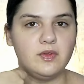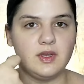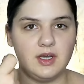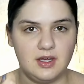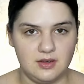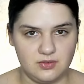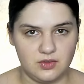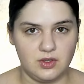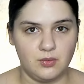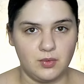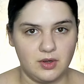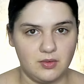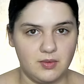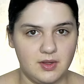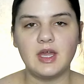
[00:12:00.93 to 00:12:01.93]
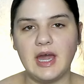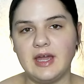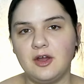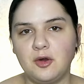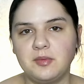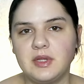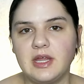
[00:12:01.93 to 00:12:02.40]
and easy to work with. I
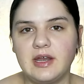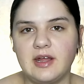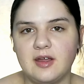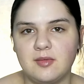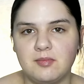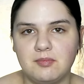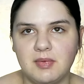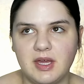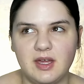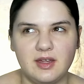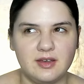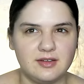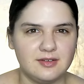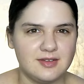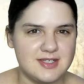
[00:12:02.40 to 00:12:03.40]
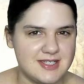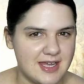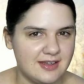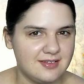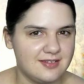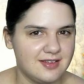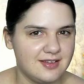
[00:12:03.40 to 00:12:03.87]
hope that I made
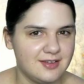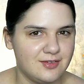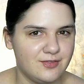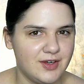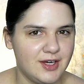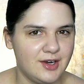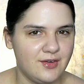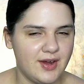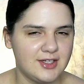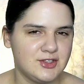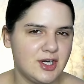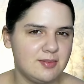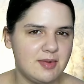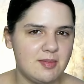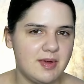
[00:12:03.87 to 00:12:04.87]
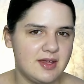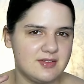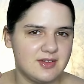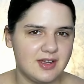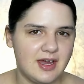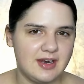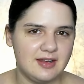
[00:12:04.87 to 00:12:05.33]
sense in this video. I tried my best
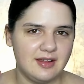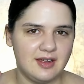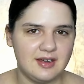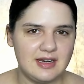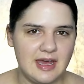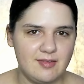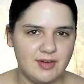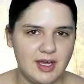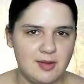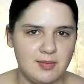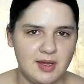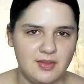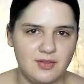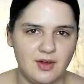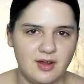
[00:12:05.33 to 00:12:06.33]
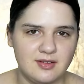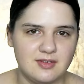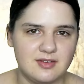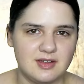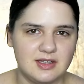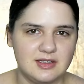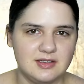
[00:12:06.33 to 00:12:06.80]
to kind of like navigate my
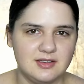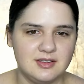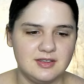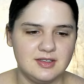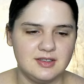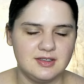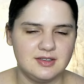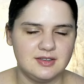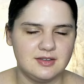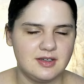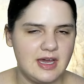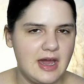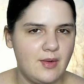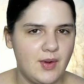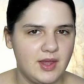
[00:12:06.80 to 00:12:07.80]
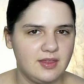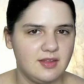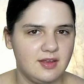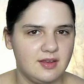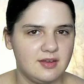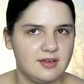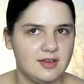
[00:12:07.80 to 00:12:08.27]
thoughts in how I
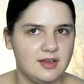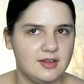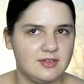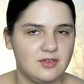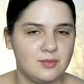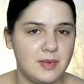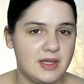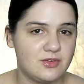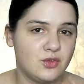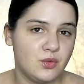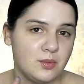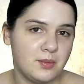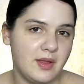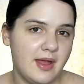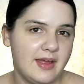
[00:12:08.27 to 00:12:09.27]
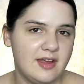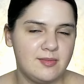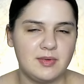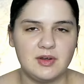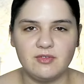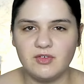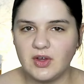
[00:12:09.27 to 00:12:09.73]
think it's best to apply it.
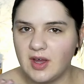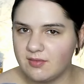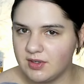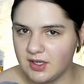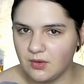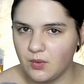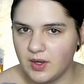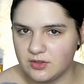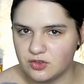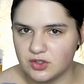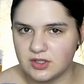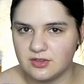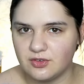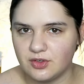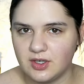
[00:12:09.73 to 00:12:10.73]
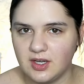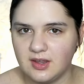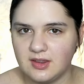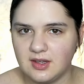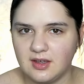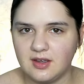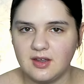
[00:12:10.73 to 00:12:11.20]
But if you have any questions or
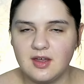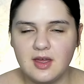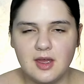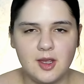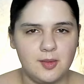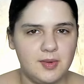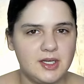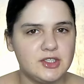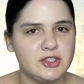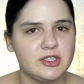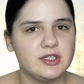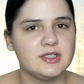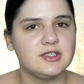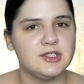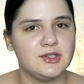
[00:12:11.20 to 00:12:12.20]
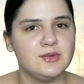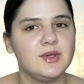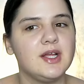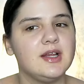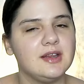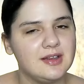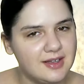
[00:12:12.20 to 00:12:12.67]
anything, make sure to
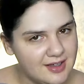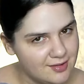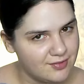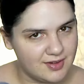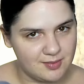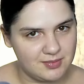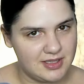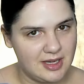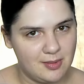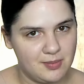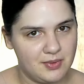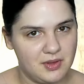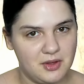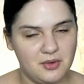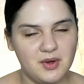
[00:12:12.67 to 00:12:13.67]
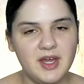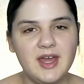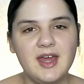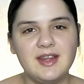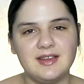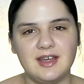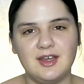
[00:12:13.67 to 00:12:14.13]
leave them down below.
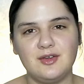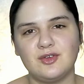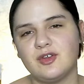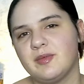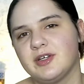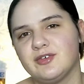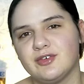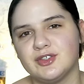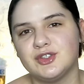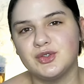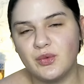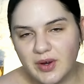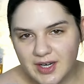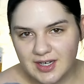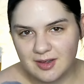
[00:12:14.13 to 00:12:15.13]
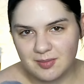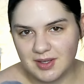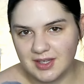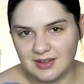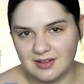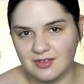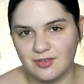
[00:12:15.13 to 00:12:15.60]
Thank you so much for joining
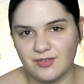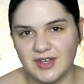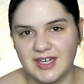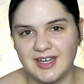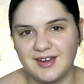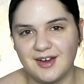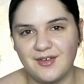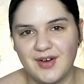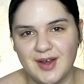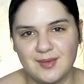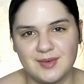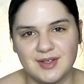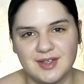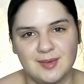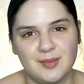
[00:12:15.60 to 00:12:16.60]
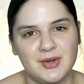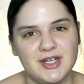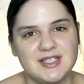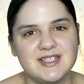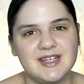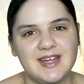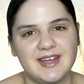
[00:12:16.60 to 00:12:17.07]
me in this video. I really
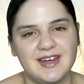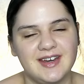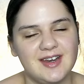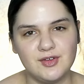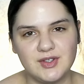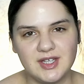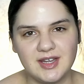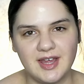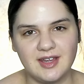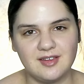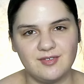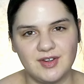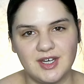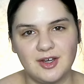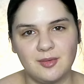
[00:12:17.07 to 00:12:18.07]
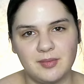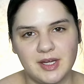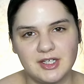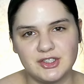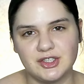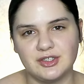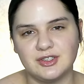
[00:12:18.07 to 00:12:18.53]
appreciate it. If you did like the video,
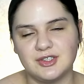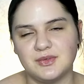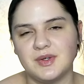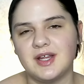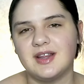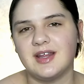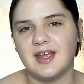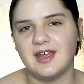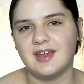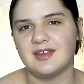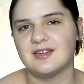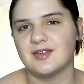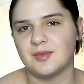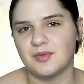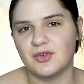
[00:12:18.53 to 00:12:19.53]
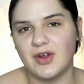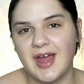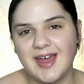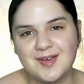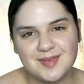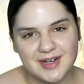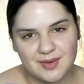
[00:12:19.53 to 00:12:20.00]
make sure to like and
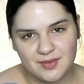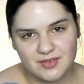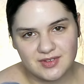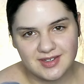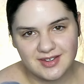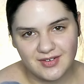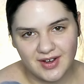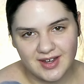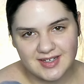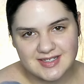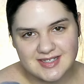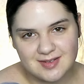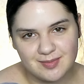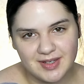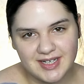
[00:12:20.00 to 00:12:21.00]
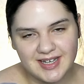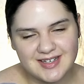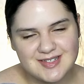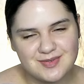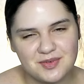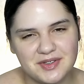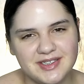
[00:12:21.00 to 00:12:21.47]
subscribe, and I will see you guys in my
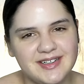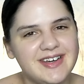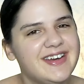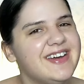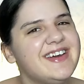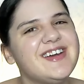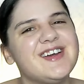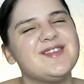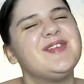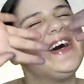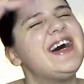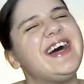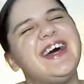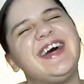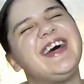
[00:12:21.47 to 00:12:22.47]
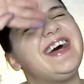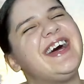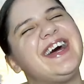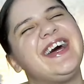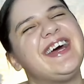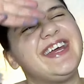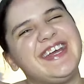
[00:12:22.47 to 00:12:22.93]
next one.
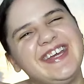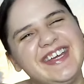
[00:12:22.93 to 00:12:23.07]
Bye-bye.